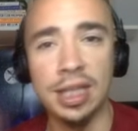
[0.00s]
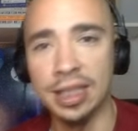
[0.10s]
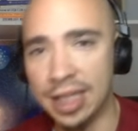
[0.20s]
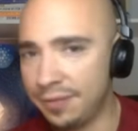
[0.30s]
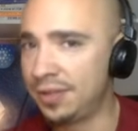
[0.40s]

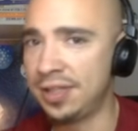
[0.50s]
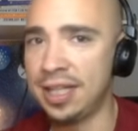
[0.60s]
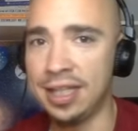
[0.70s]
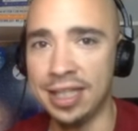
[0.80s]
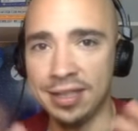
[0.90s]
Love
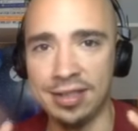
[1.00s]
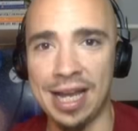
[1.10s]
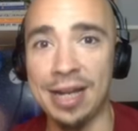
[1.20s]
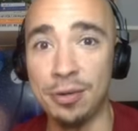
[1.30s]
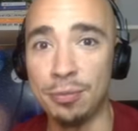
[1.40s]
seeing the
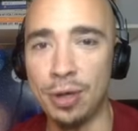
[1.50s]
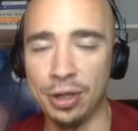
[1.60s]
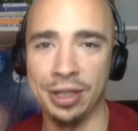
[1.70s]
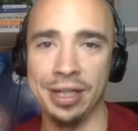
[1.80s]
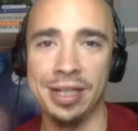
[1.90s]
entire
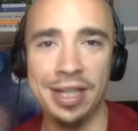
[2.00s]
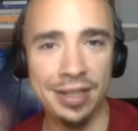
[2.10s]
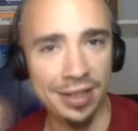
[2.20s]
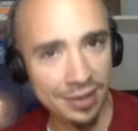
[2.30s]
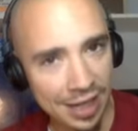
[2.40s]
market,
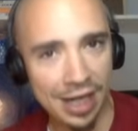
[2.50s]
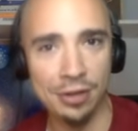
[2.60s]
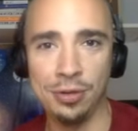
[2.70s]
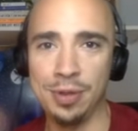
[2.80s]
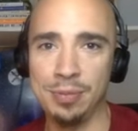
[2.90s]
the
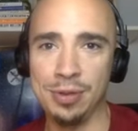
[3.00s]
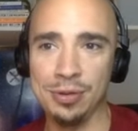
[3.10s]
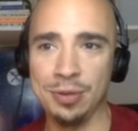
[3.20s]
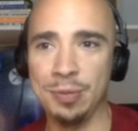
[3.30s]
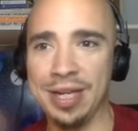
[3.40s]
entire
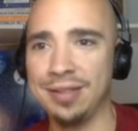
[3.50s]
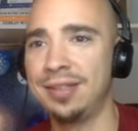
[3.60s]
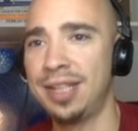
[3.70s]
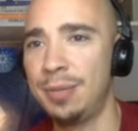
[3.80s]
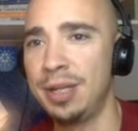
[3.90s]
crypto space
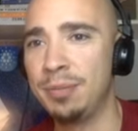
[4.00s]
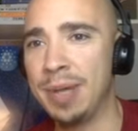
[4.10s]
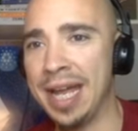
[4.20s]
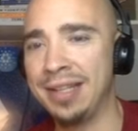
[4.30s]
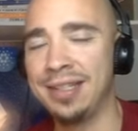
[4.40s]
coming
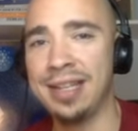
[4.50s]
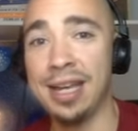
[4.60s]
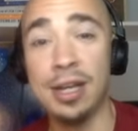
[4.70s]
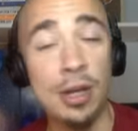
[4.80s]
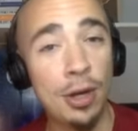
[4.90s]
back
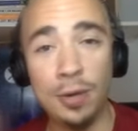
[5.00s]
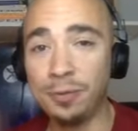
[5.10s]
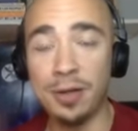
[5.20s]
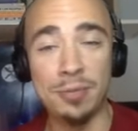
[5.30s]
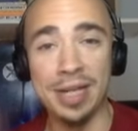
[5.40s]
today.
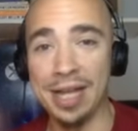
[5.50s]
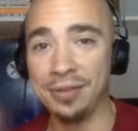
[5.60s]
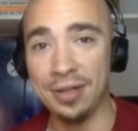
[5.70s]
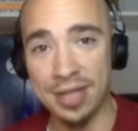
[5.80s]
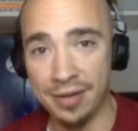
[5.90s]
Hopefully everybody out
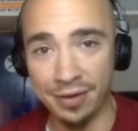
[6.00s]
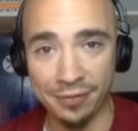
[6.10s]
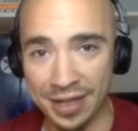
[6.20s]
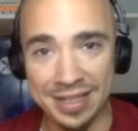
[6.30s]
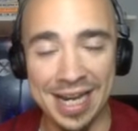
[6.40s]
there is having a
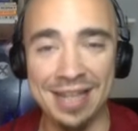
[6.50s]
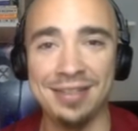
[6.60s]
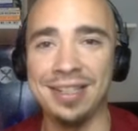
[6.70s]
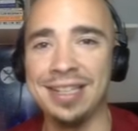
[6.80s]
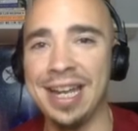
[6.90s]

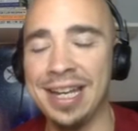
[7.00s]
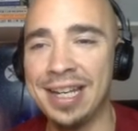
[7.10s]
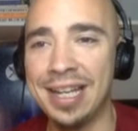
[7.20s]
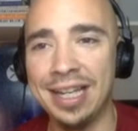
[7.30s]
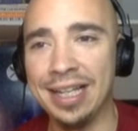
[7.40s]
fantastic
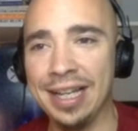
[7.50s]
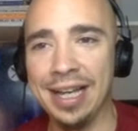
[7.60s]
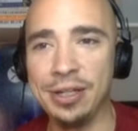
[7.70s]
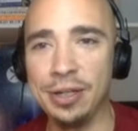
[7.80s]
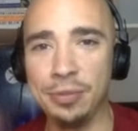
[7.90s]
day.
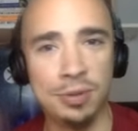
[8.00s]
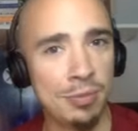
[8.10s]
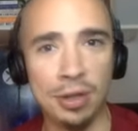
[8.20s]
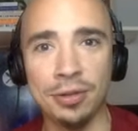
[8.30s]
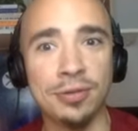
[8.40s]
I know
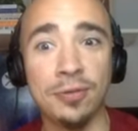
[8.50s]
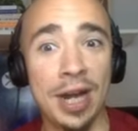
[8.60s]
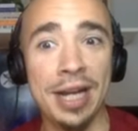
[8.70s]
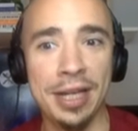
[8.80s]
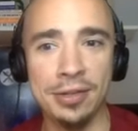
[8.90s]
tomorrow's
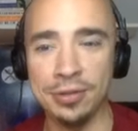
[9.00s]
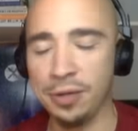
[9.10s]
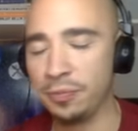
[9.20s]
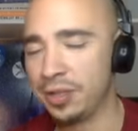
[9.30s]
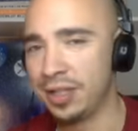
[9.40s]
Friday,
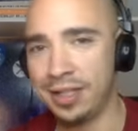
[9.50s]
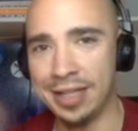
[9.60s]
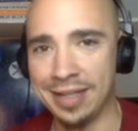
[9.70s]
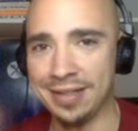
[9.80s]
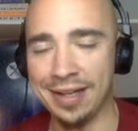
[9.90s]
so
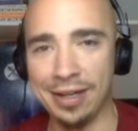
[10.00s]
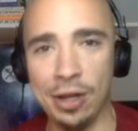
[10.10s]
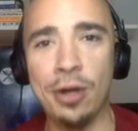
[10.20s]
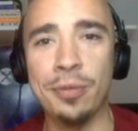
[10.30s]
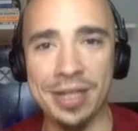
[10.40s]
that's
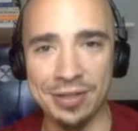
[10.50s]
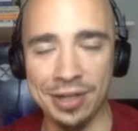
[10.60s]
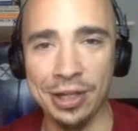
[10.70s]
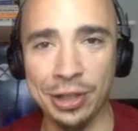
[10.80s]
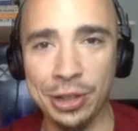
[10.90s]
always
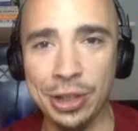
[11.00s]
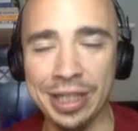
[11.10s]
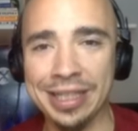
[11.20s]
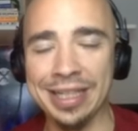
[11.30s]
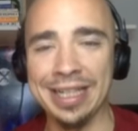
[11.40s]
a
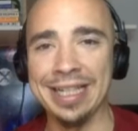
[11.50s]
good